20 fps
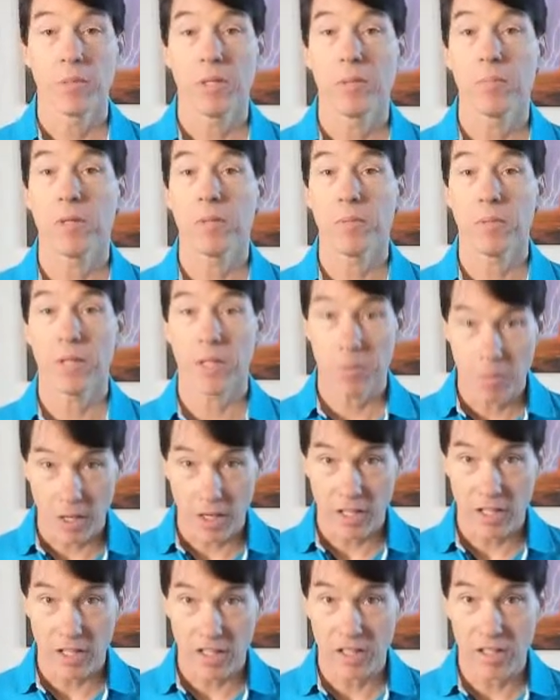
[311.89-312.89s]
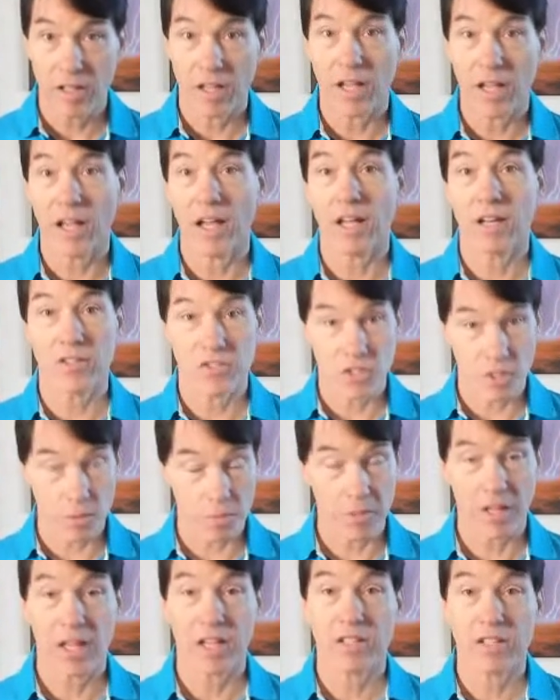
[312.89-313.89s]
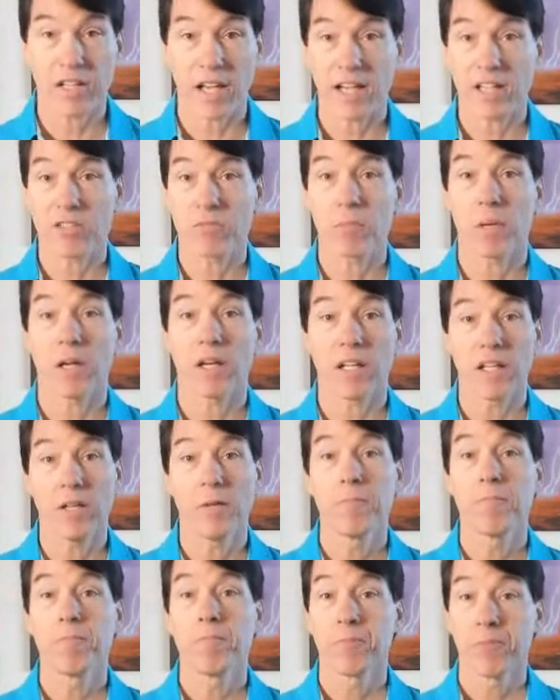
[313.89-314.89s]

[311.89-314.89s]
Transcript: PPP money and some of that tax money.